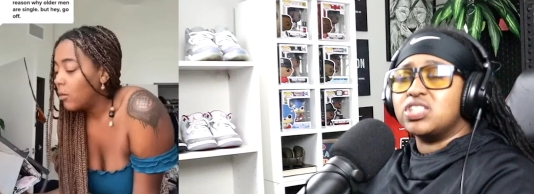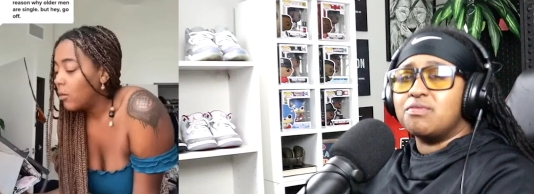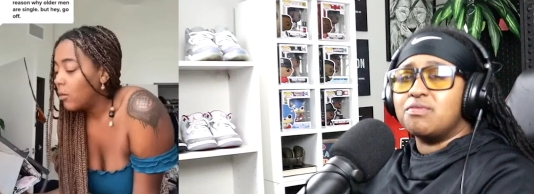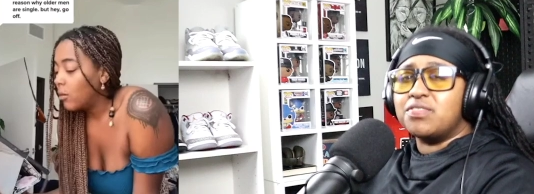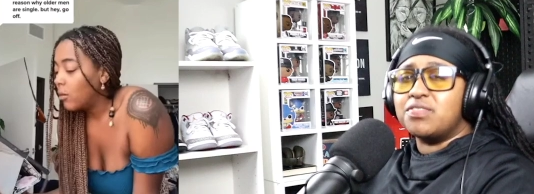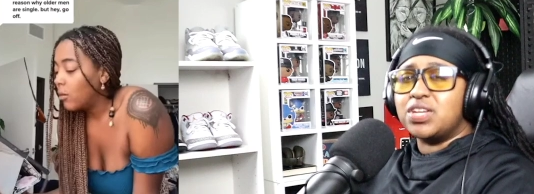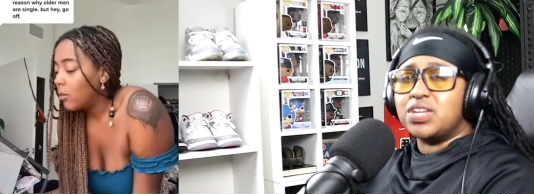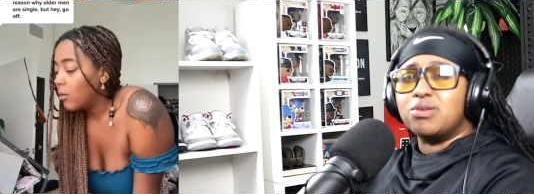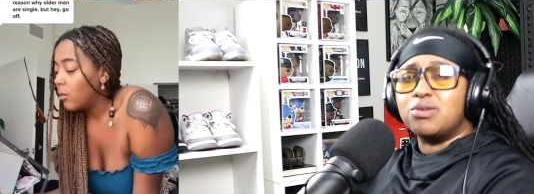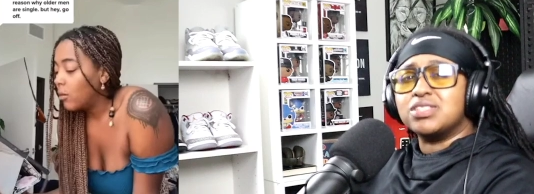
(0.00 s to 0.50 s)
Speaker 1: for
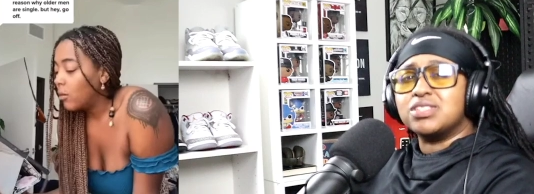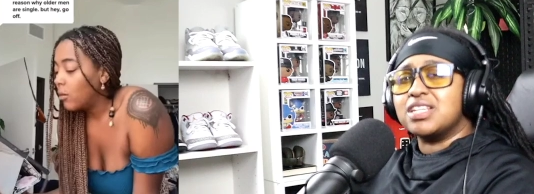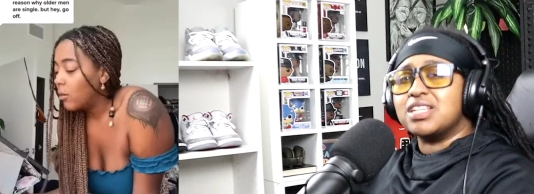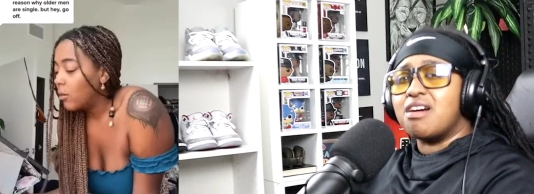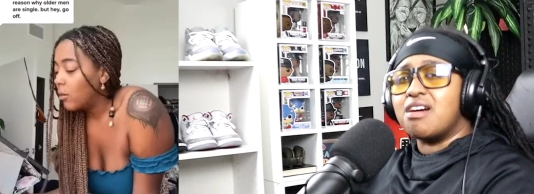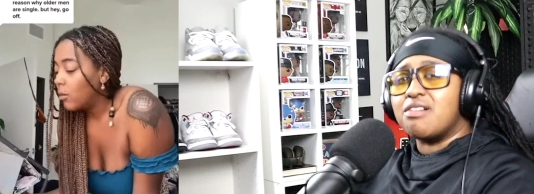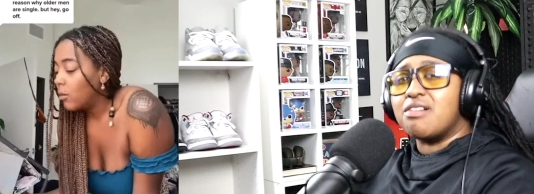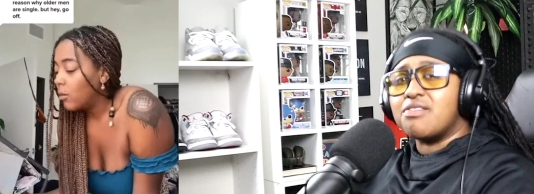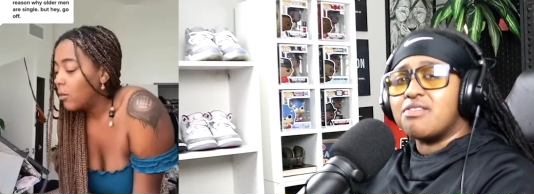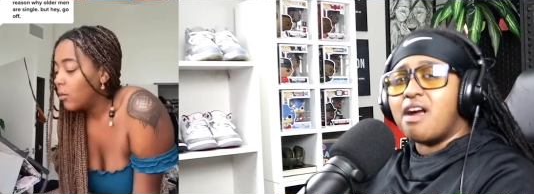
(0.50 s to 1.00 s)
yourself.
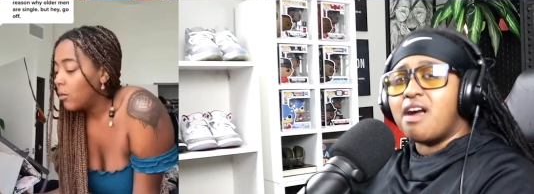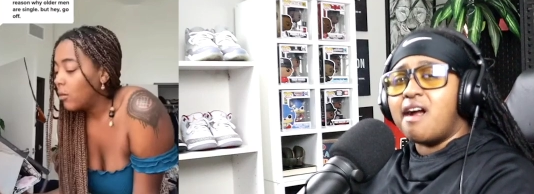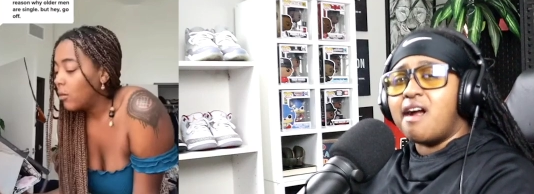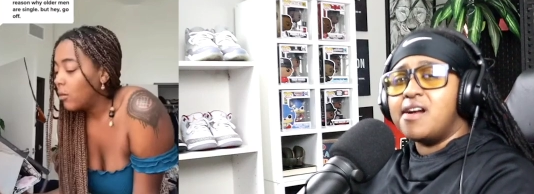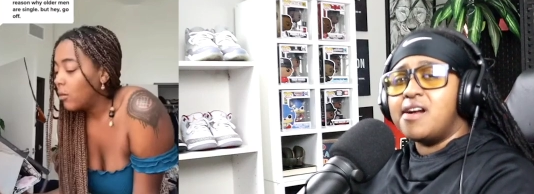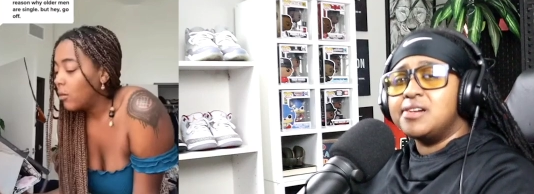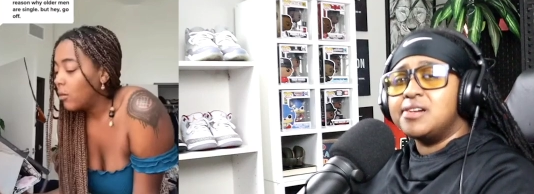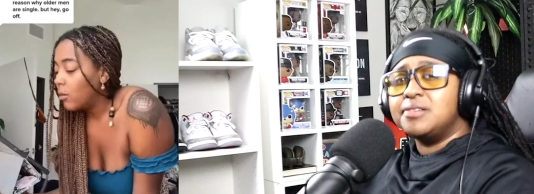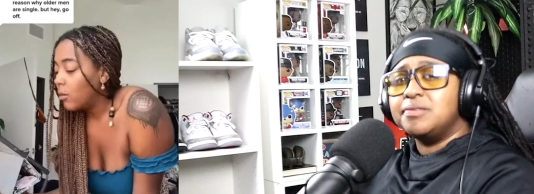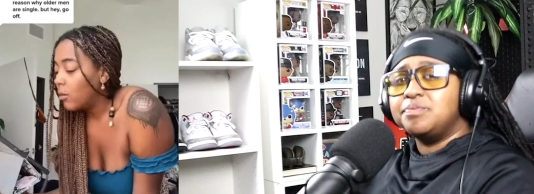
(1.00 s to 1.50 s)

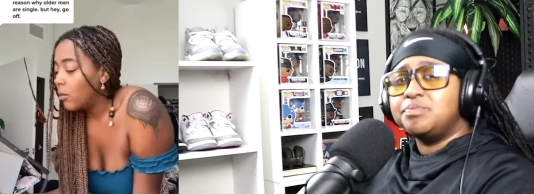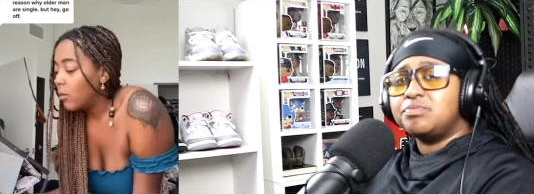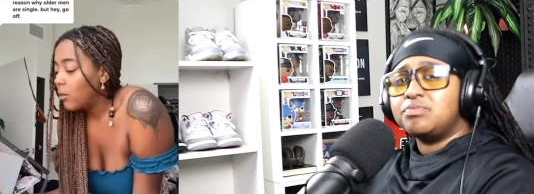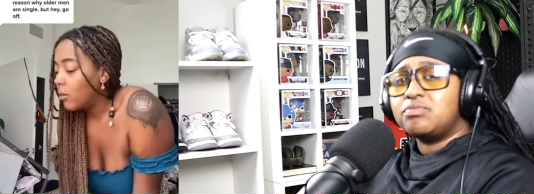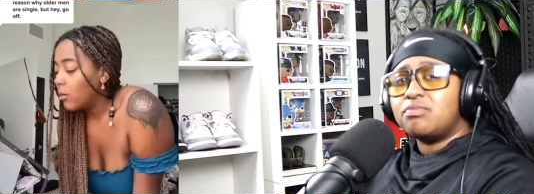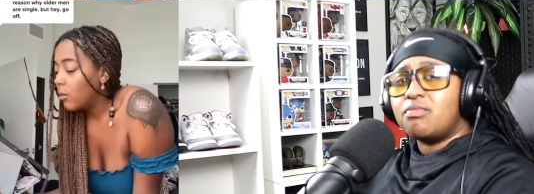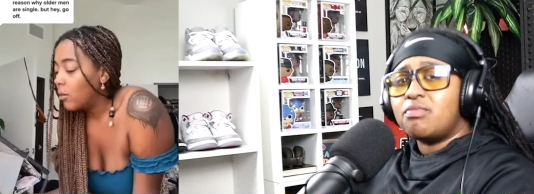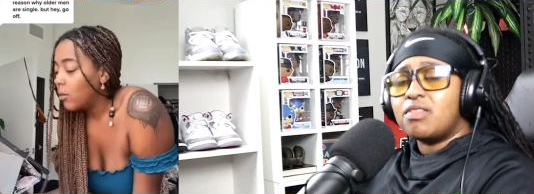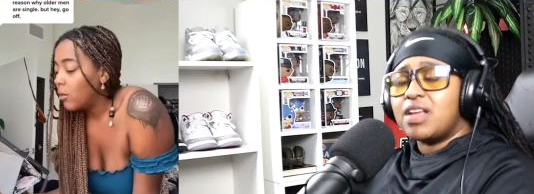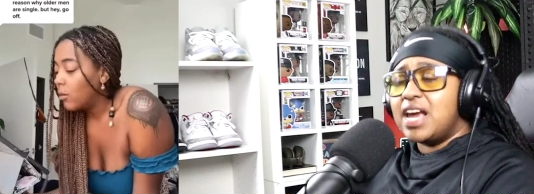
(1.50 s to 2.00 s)

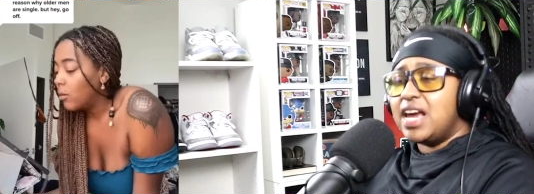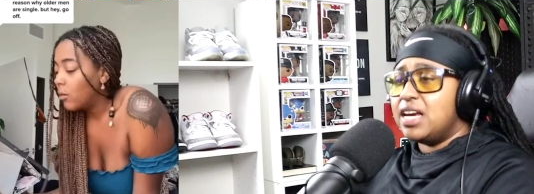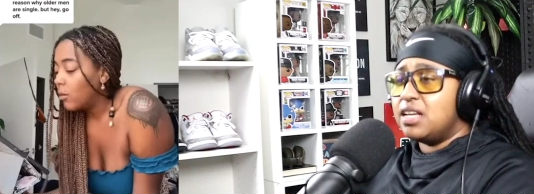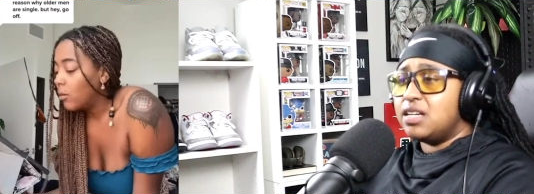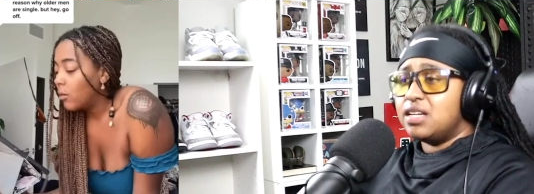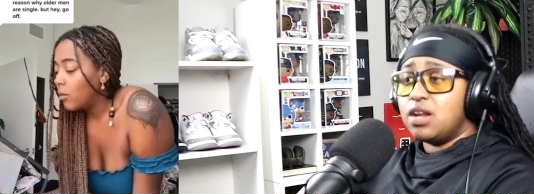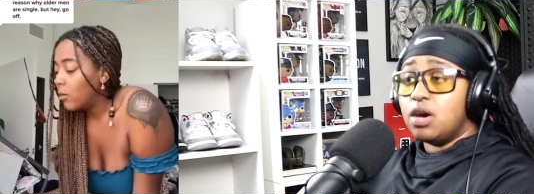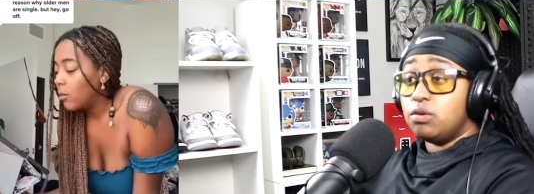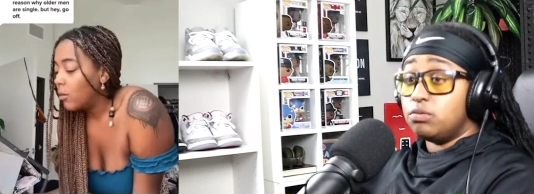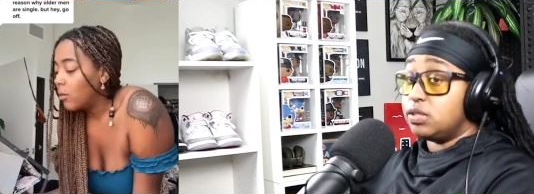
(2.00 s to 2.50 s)
And no
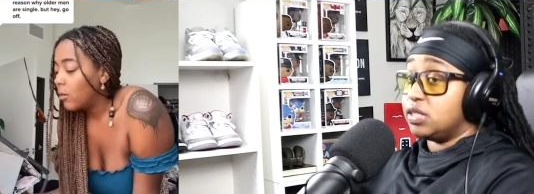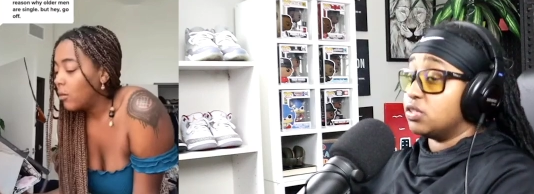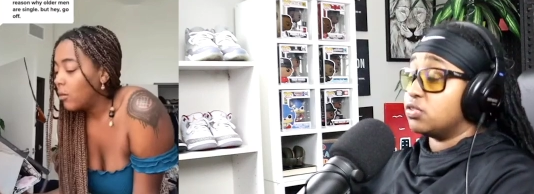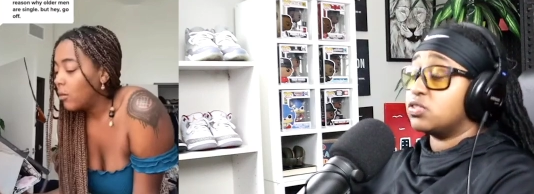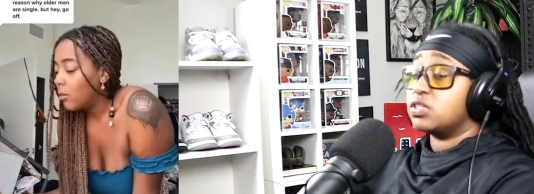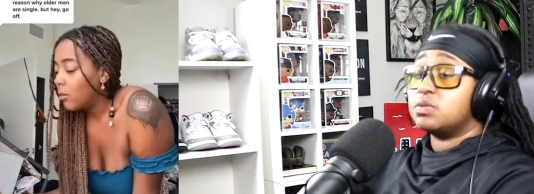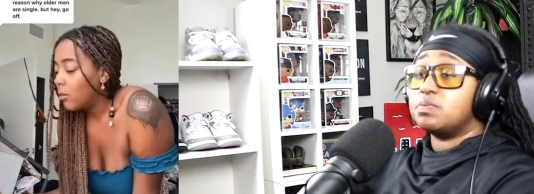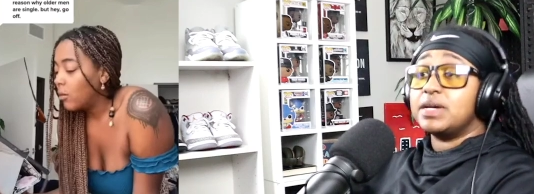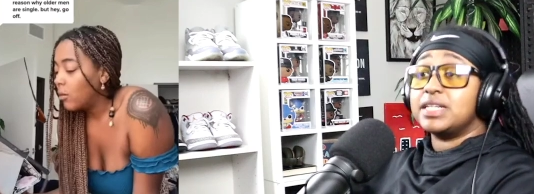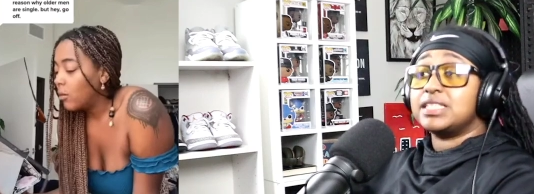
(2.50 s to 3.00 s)

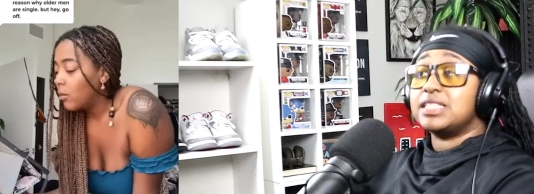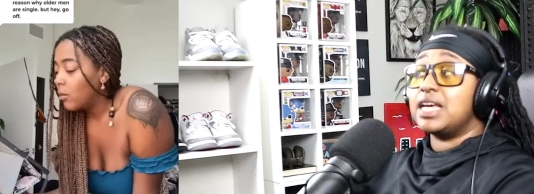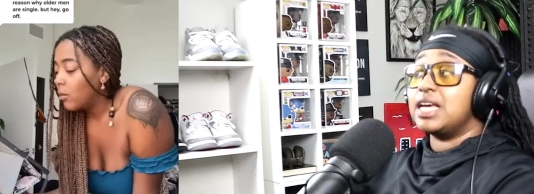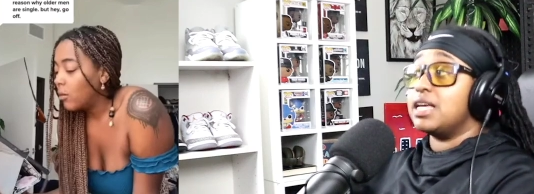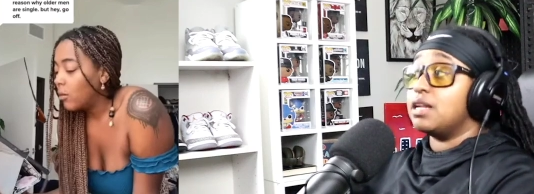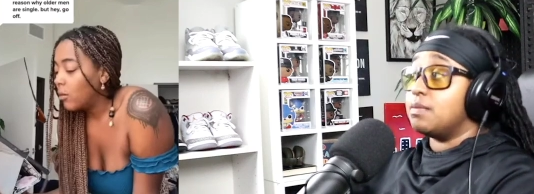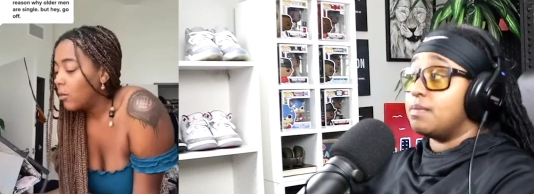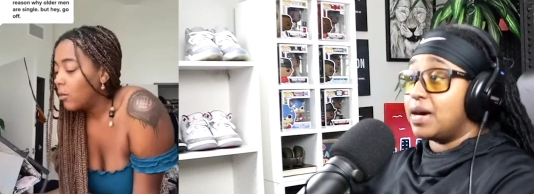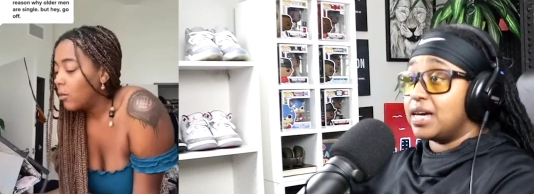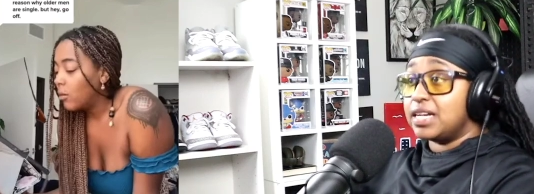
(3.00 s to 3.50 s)
disrespect to
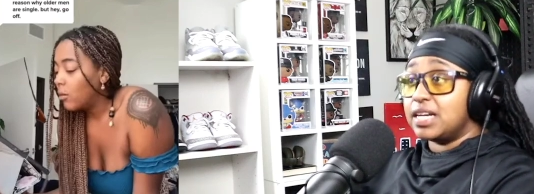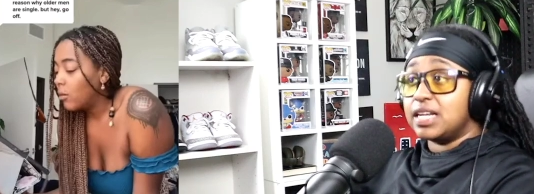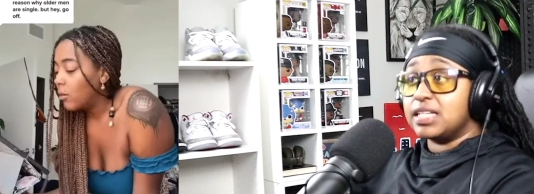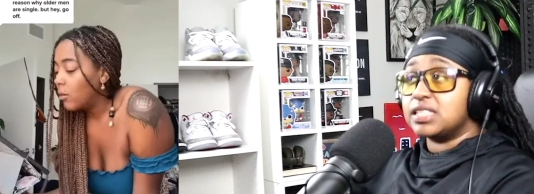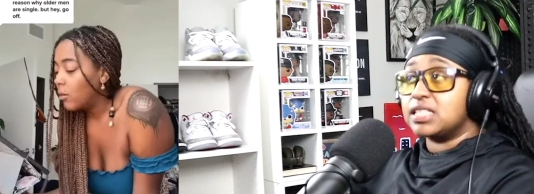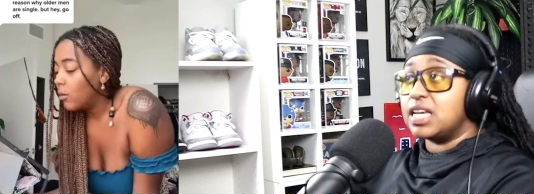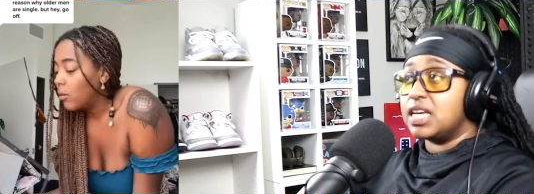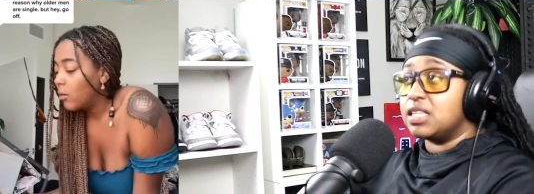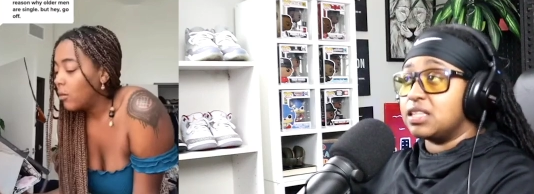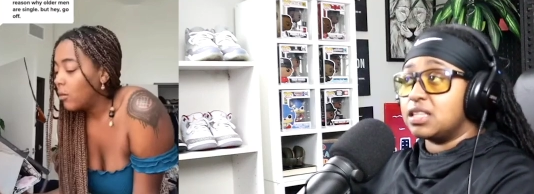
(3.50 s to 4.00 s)
anybody that's
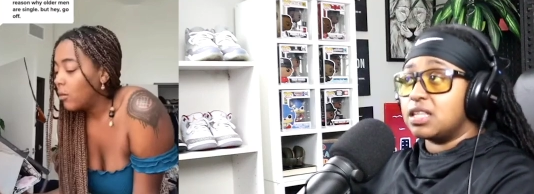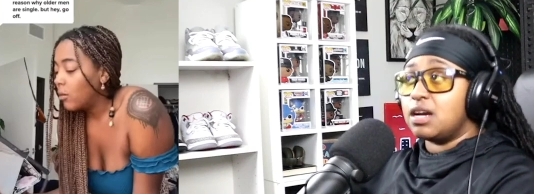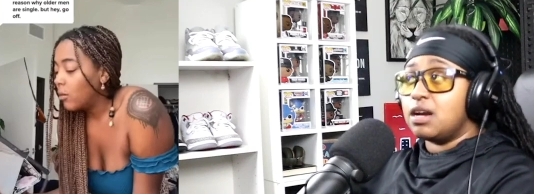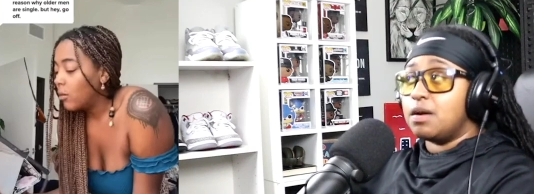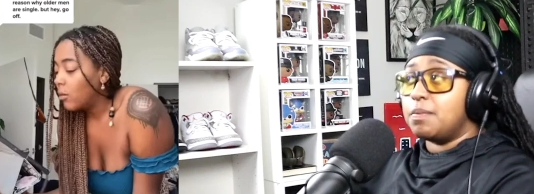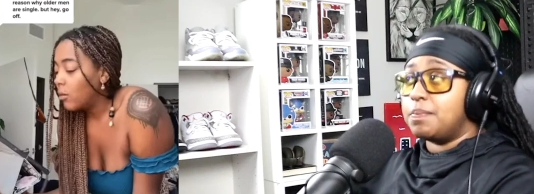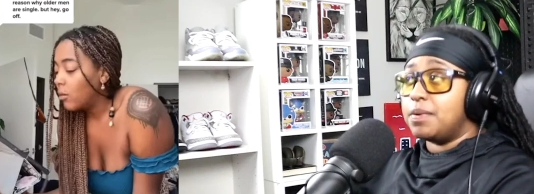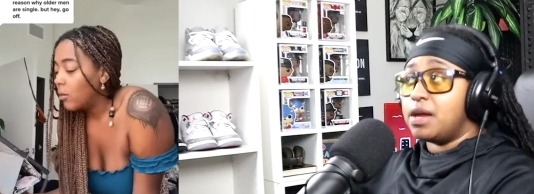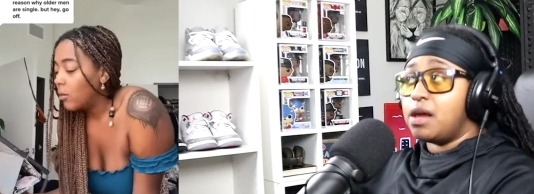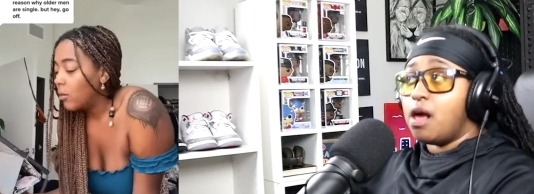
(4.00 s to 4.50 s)
in
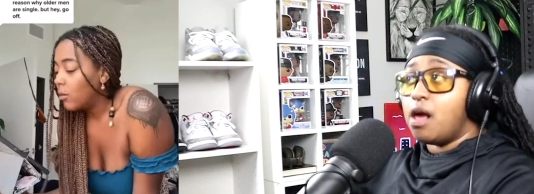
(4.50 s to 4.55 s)
therapy,